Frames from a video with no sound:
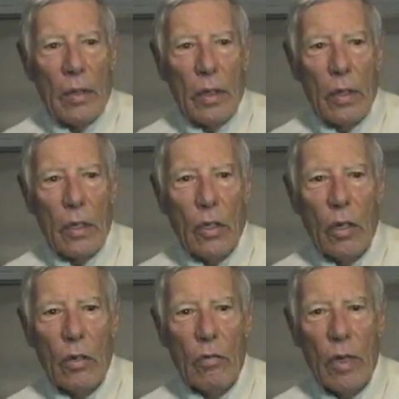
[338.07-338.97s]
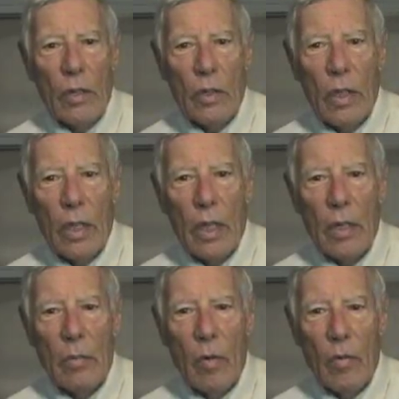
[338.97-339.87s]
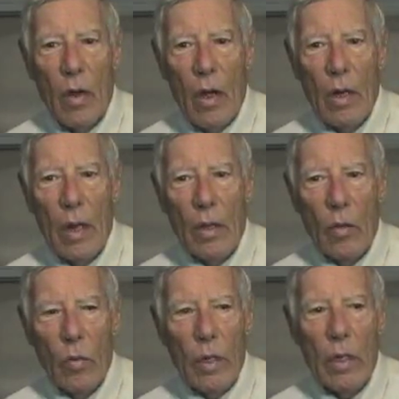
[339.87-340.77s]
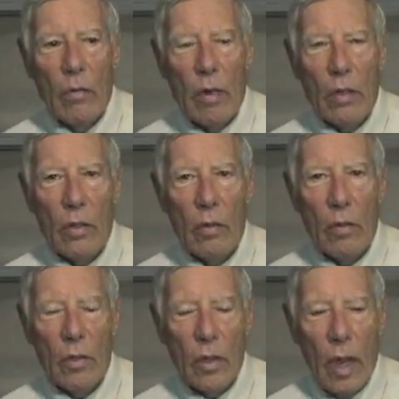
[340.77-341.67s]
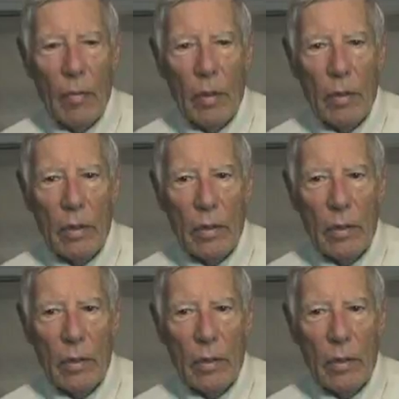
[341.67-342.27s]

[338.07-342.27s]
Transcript: The eternal rest in the kingdom of God and the weekly rest of the Sabbath.